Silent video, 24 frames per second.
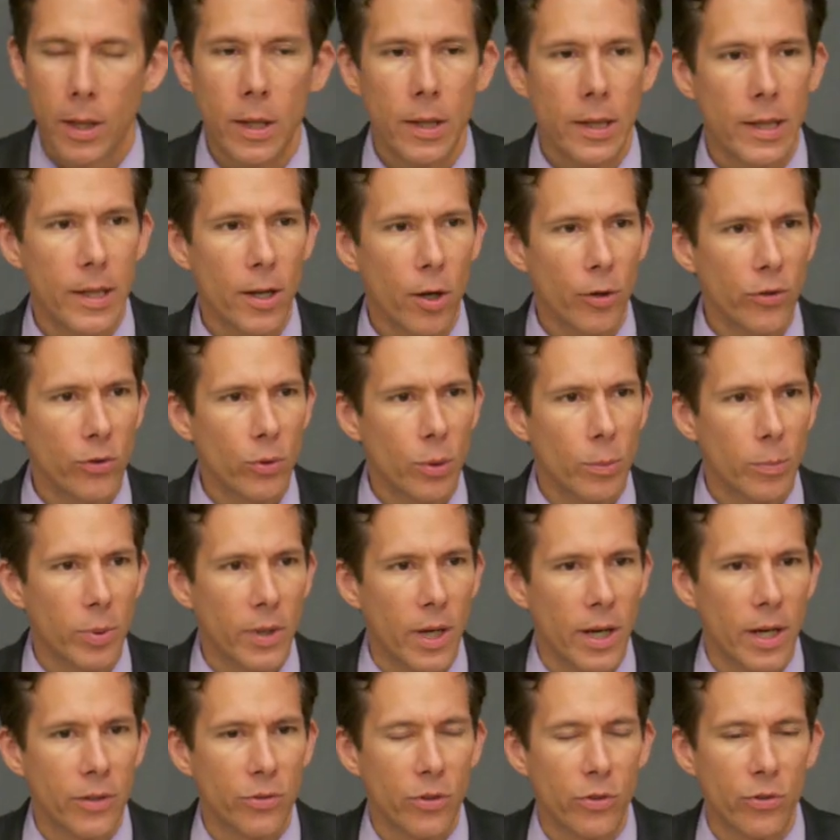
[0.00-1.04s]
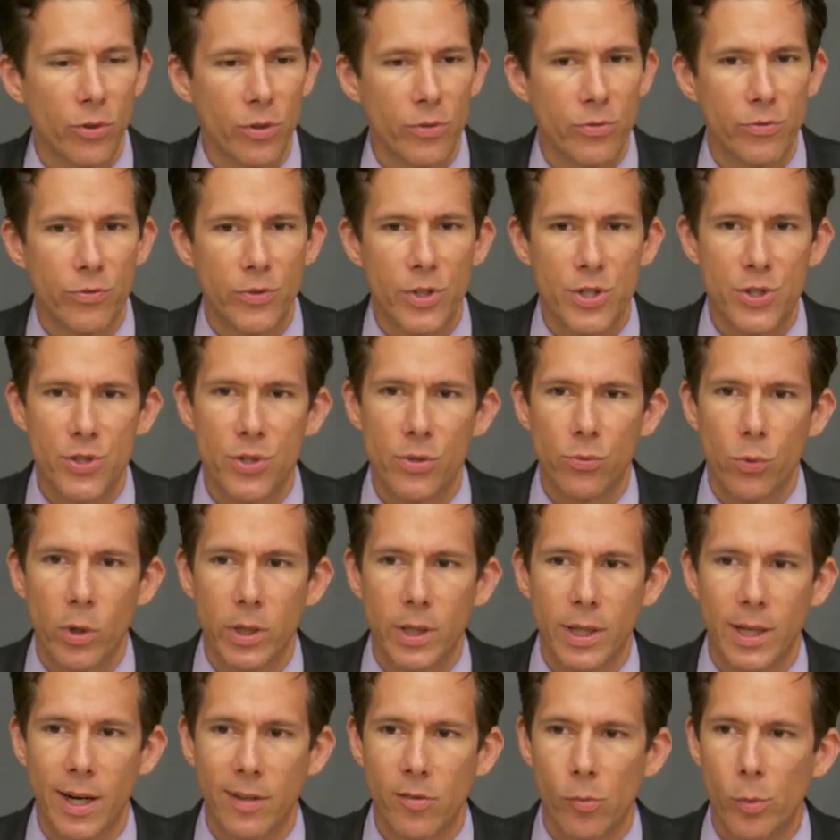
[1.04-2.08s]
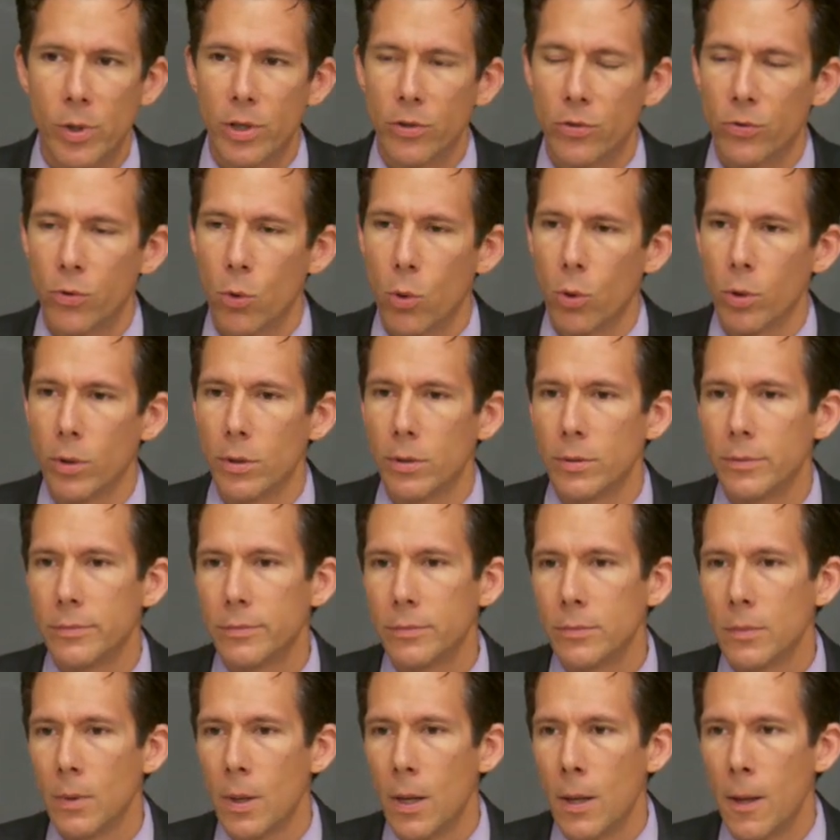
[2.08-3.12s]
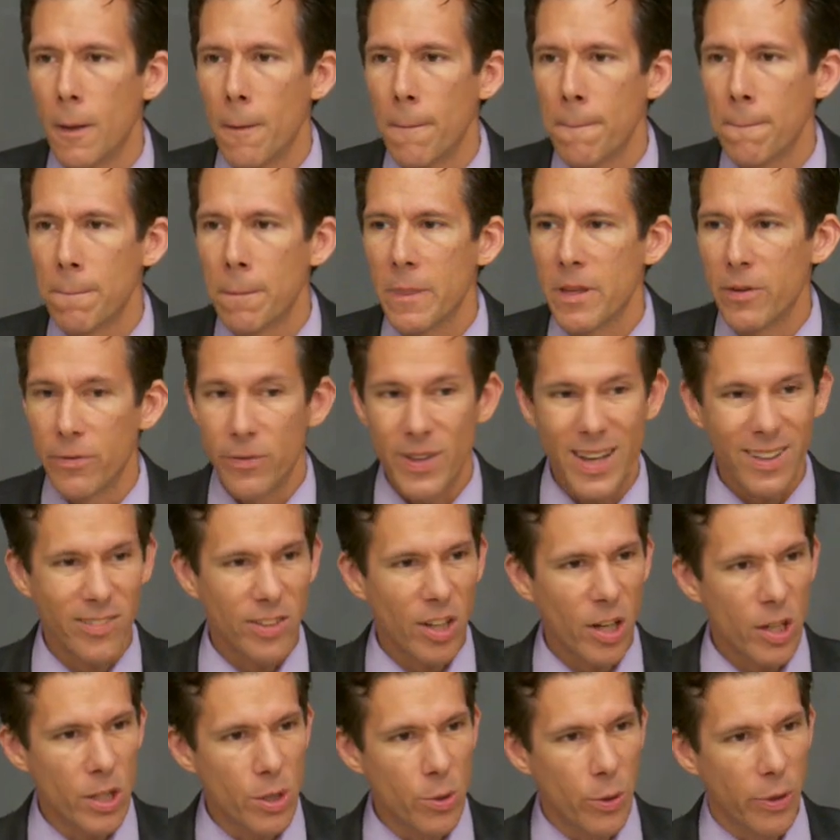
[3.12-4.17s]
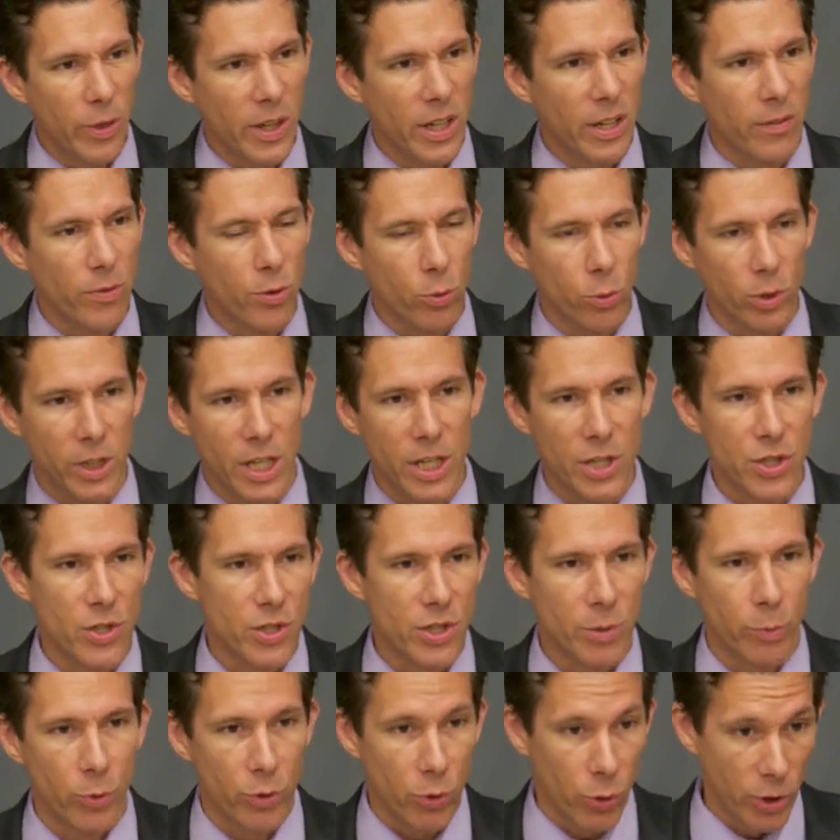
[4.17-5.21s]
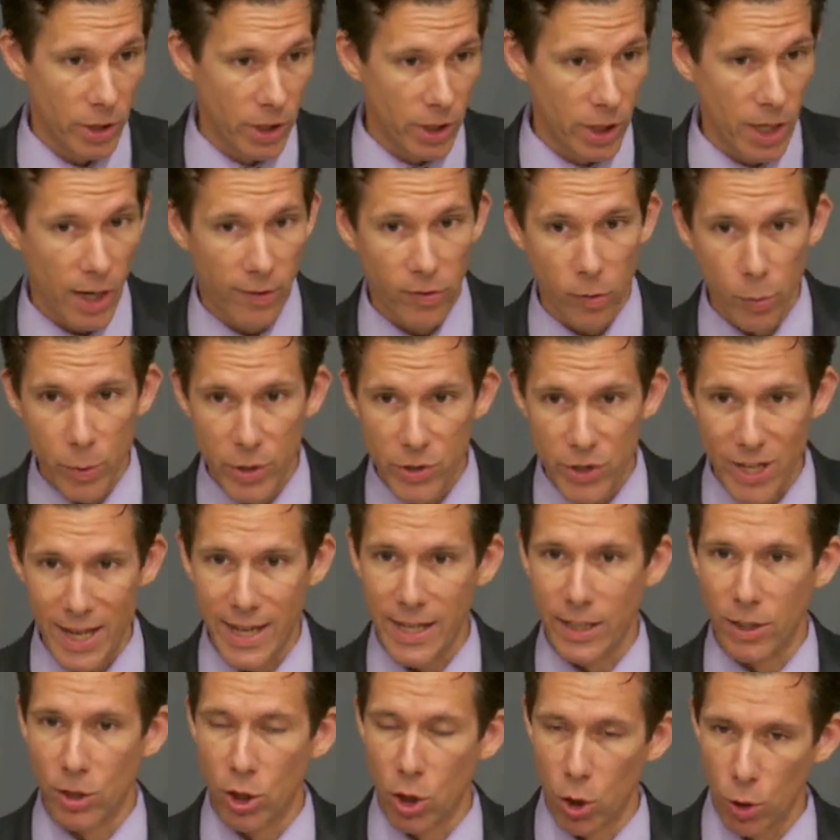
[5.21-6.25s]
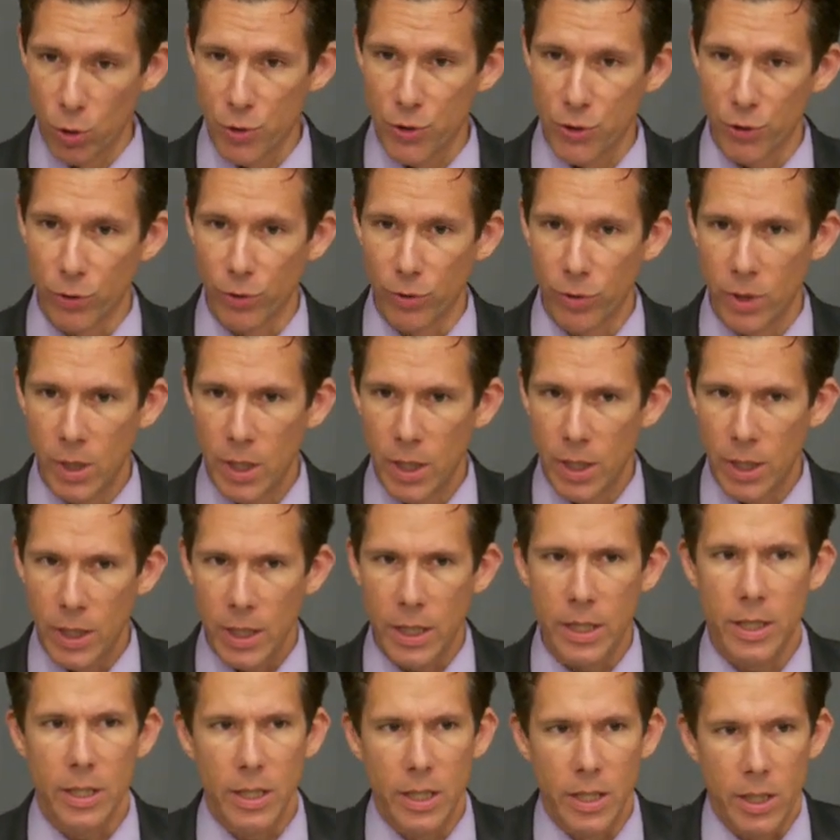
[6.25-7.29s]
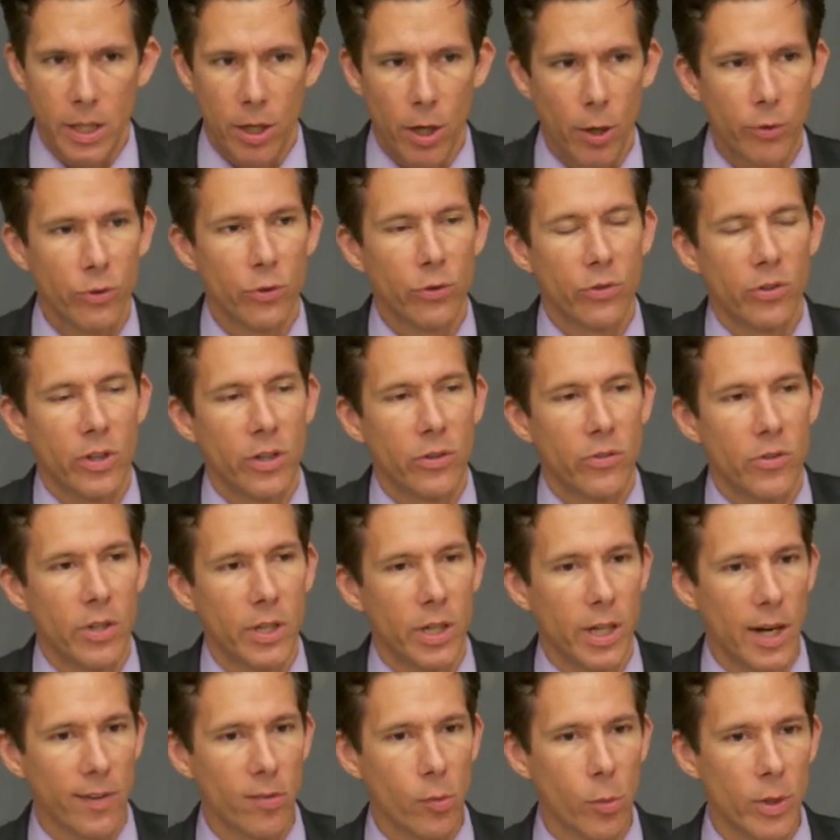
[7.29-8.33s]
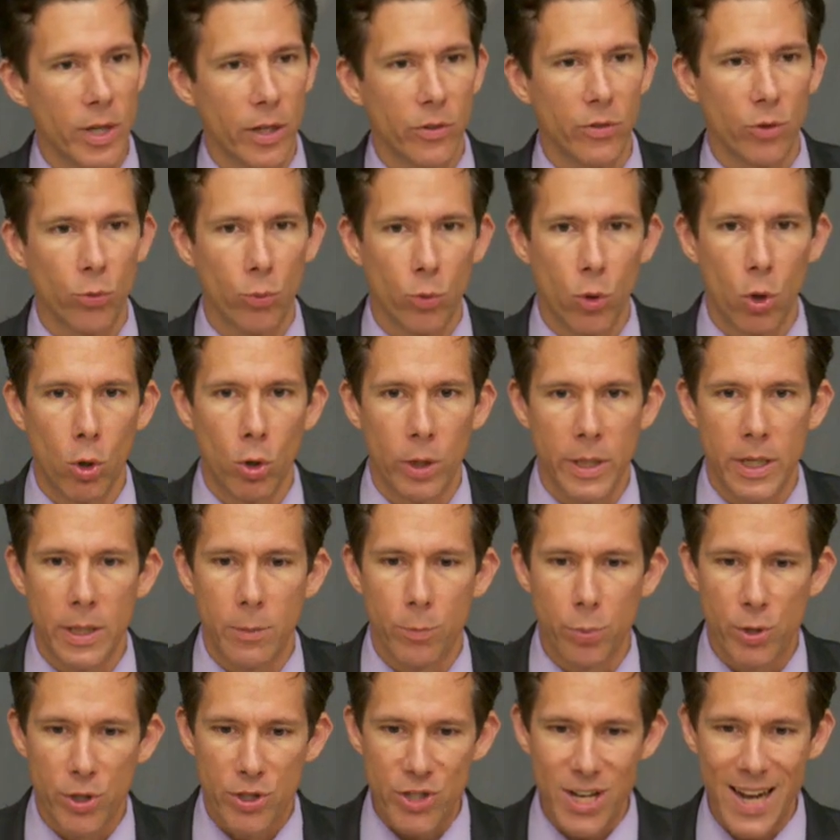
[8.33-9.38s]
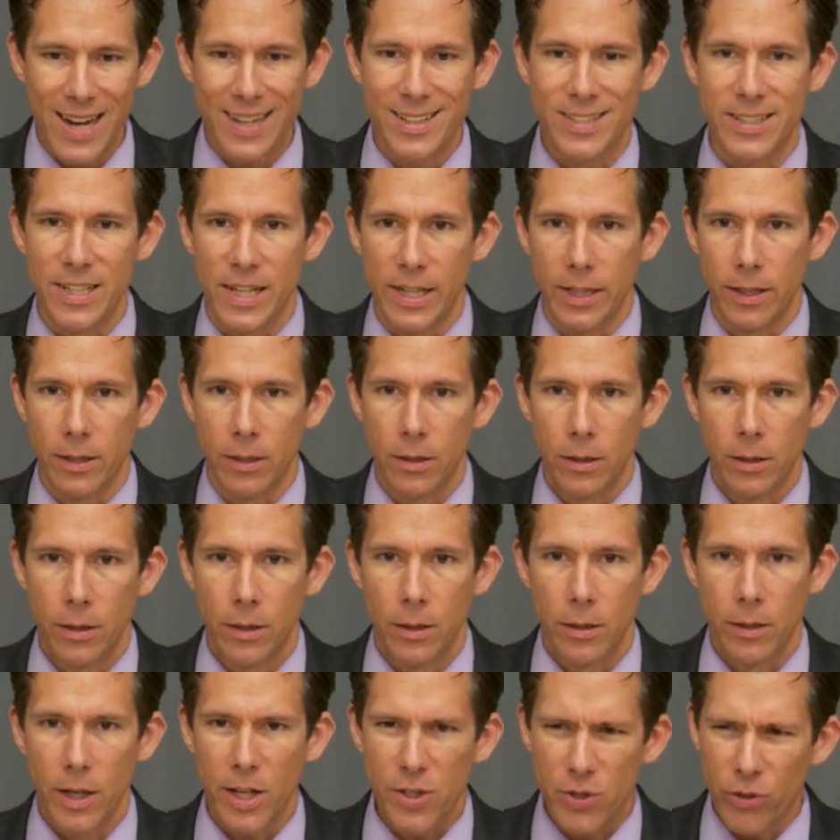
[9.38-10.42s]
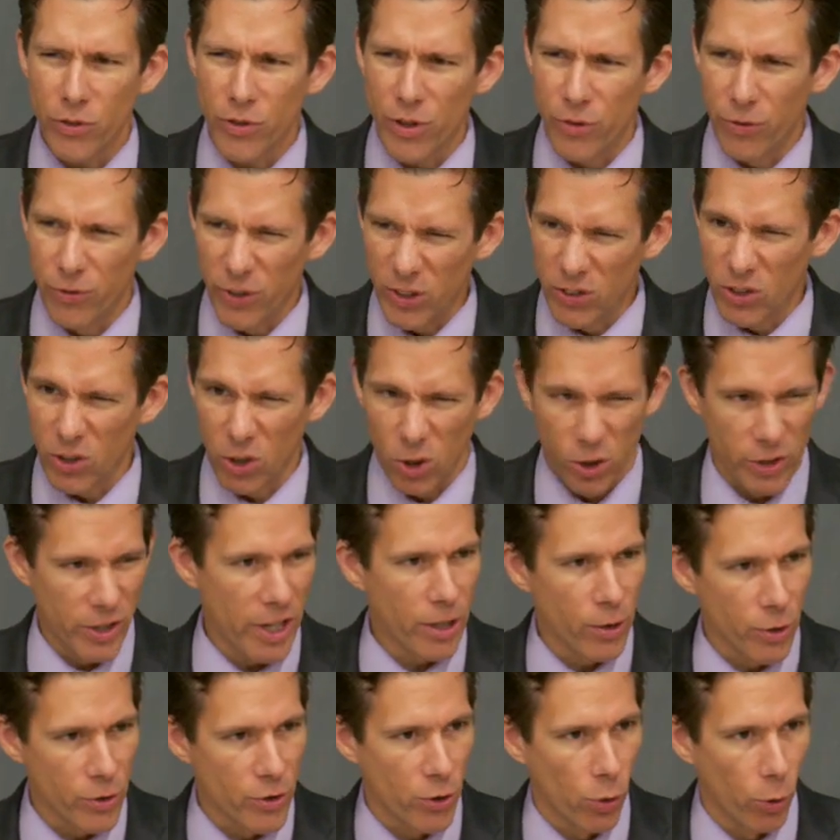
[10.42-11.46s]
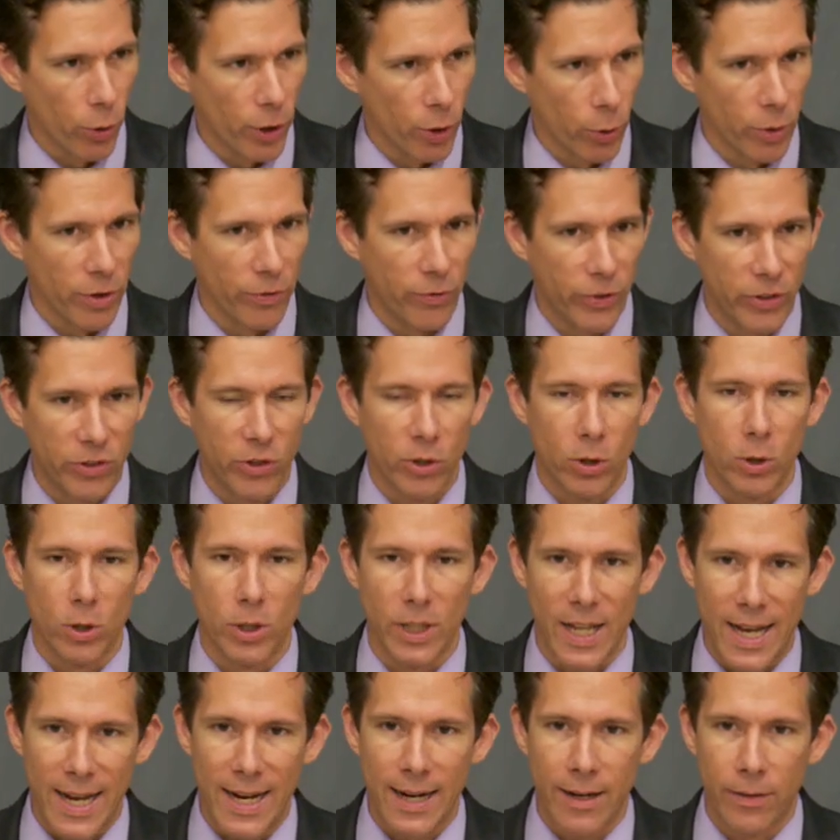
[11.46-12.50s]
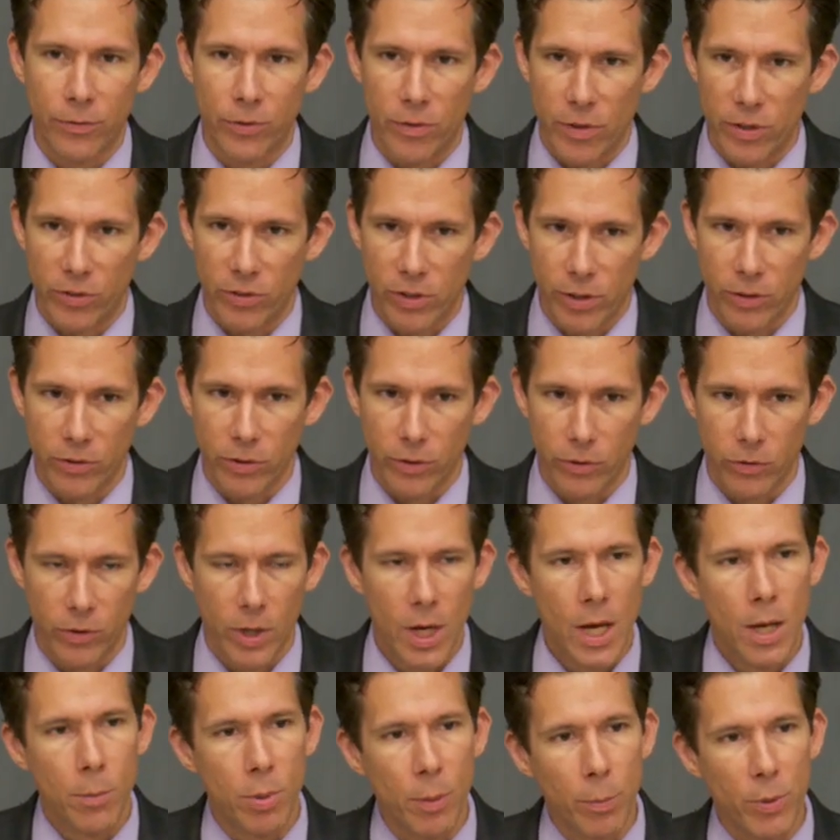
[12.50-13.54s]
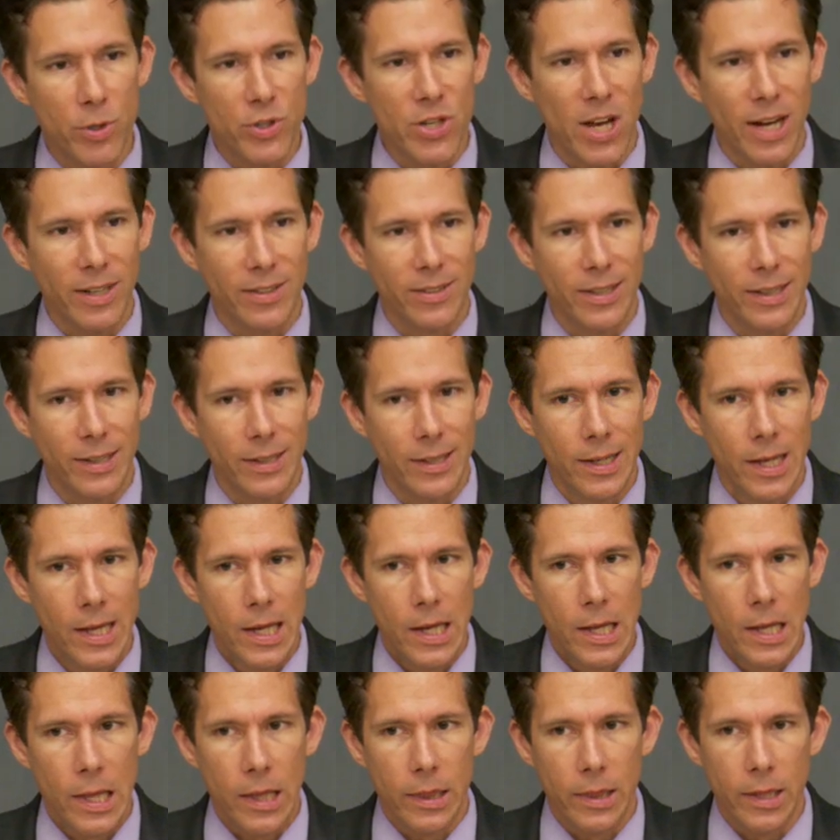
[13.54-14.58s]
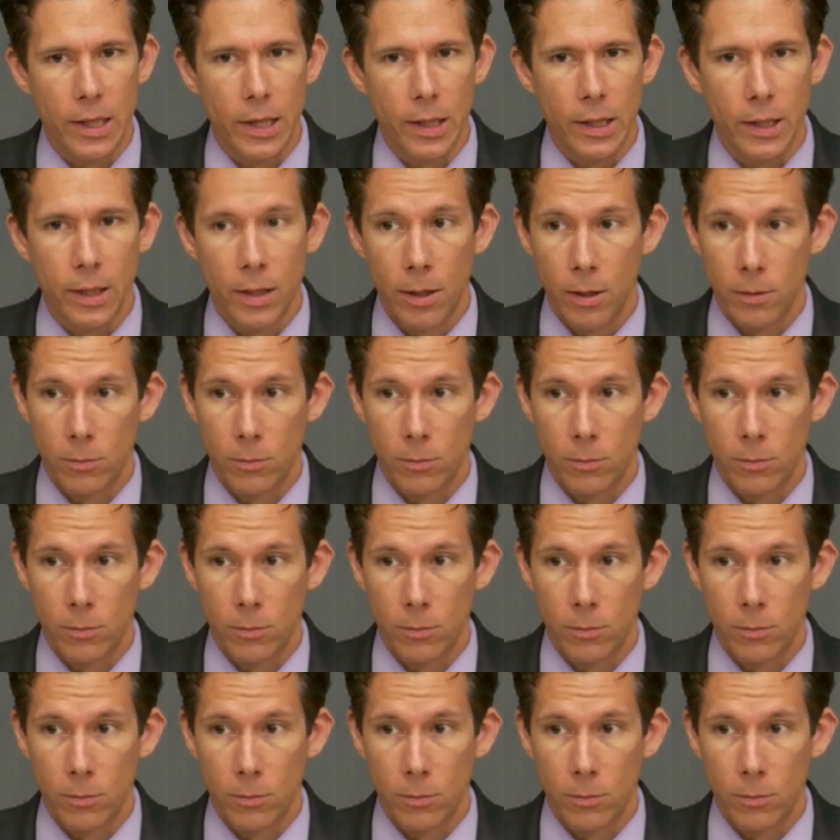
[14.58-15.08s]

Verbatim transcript: it also implies a certain vision of what government is for if that's how you think of the relationship between government and culture, it, it also says that government has a role in protecting not just the physical territory or the physical lives of the citizens, but protecting the